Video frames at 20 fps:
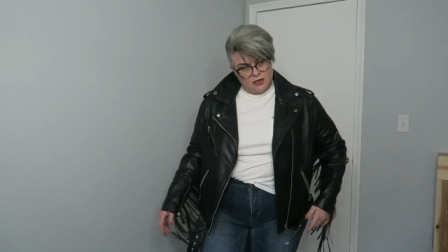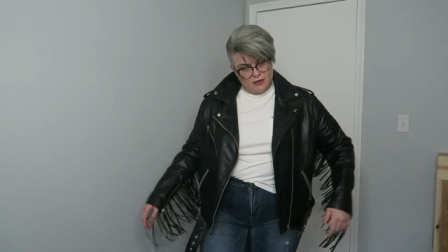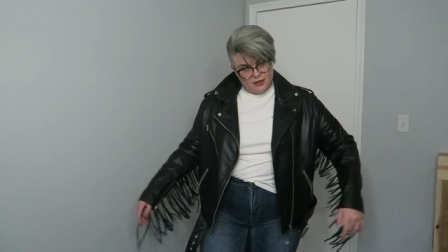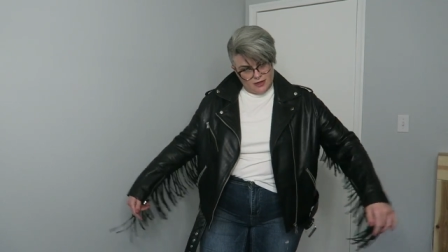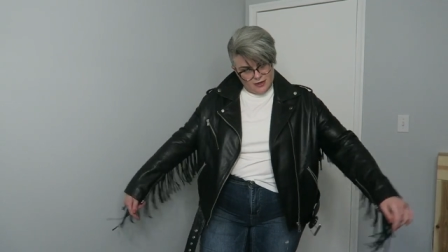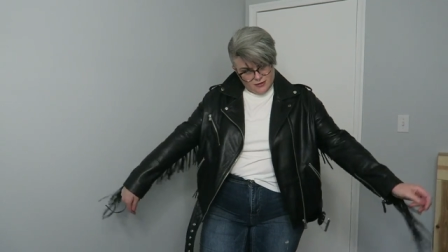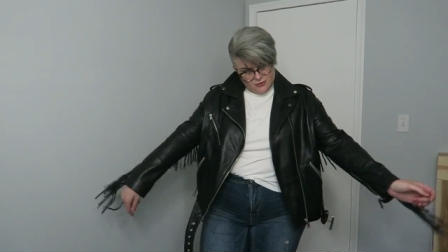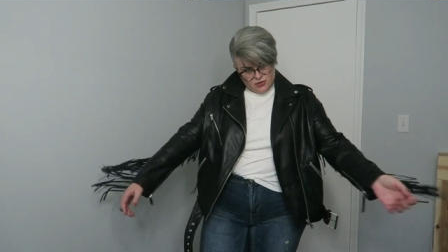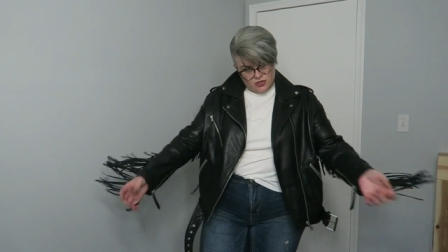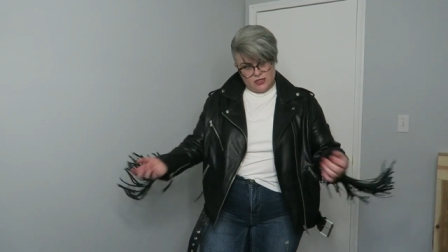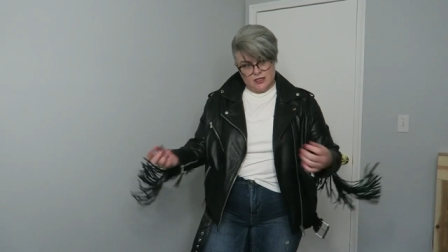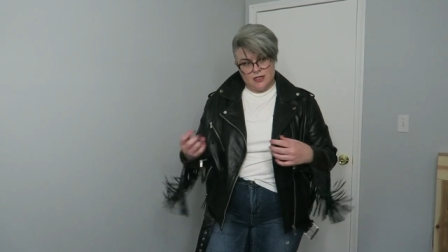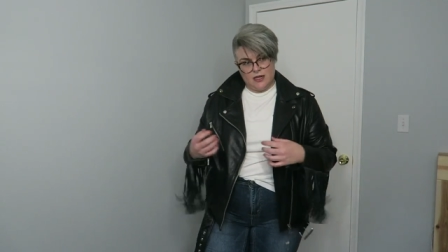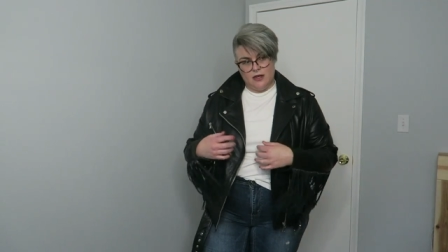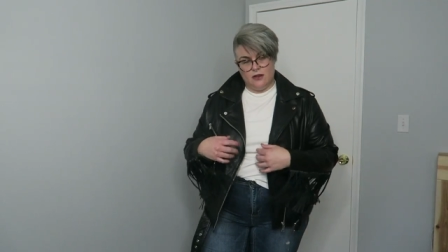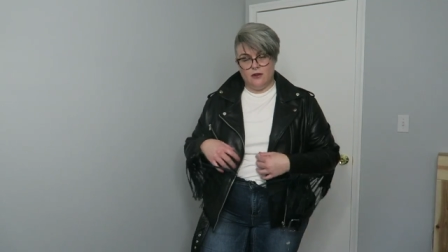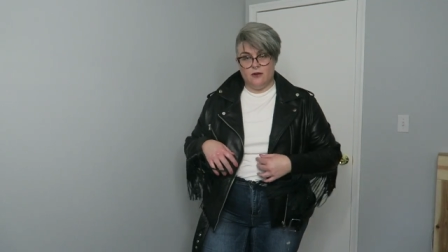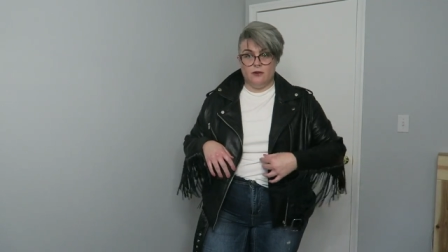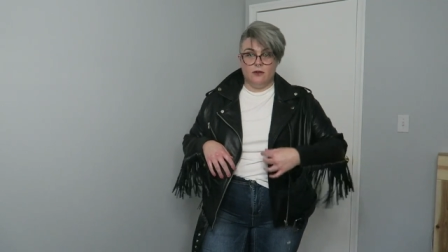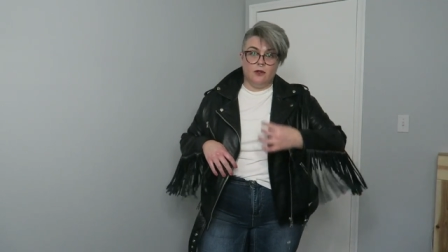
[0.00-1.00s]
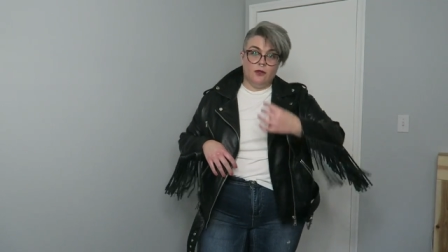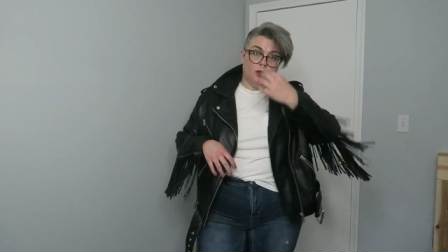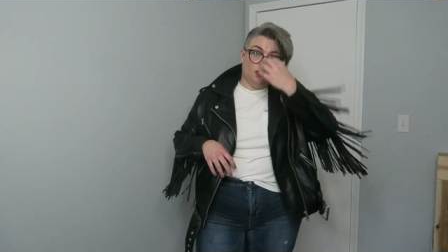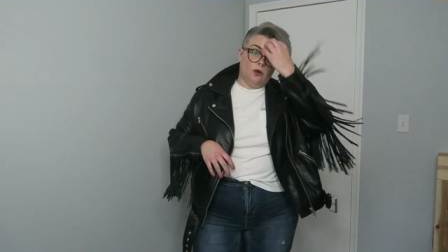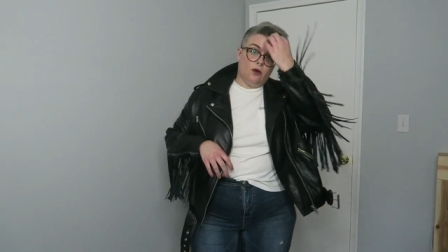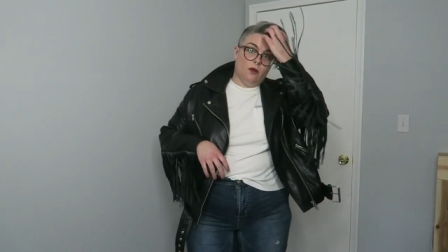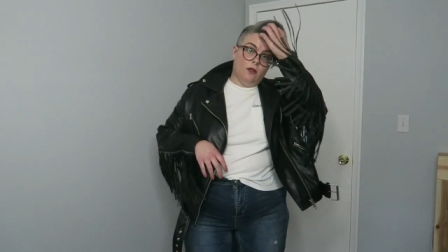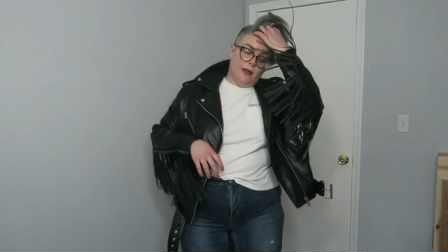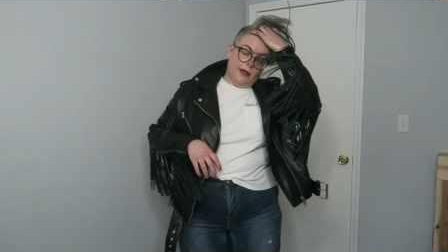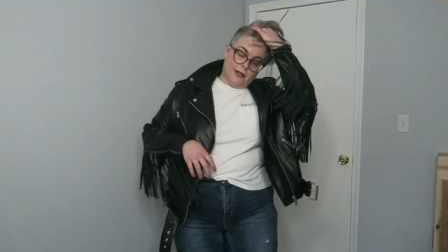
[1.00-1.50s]
jingly, just how
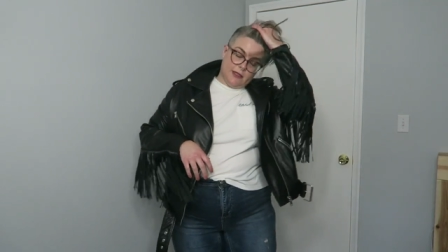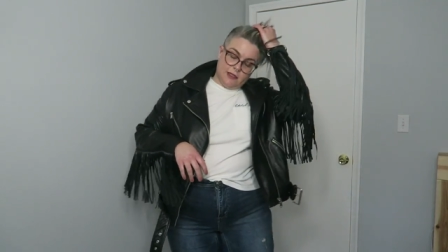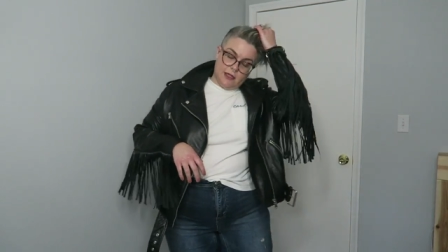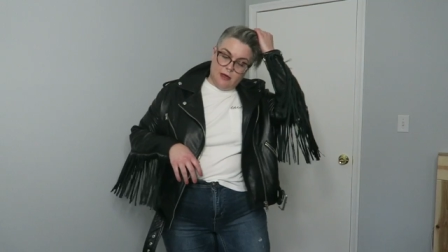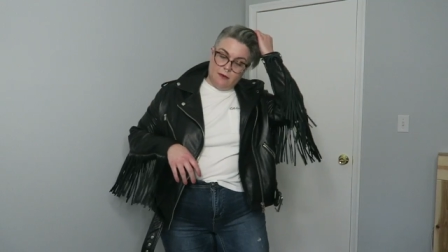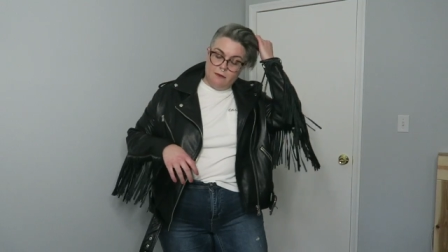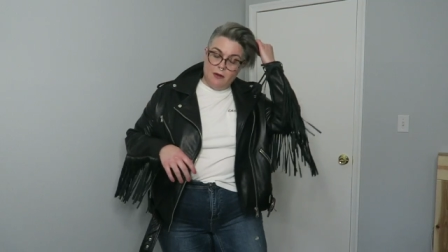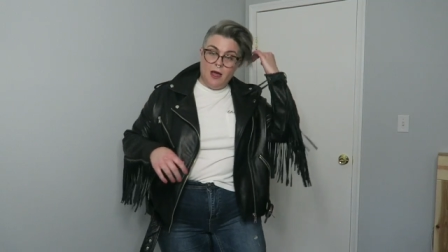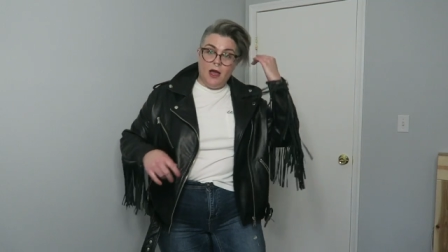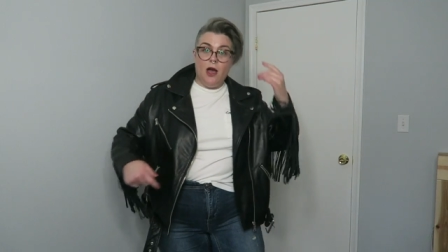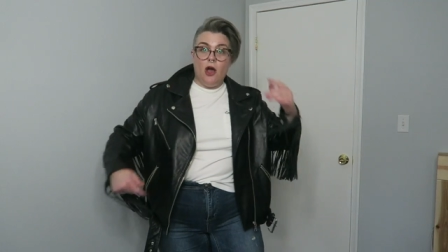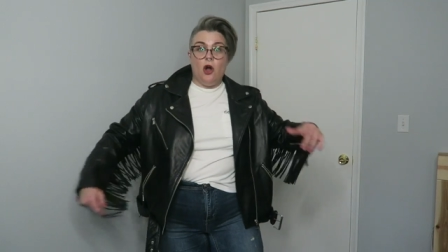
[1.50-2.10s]
Laurel likes them.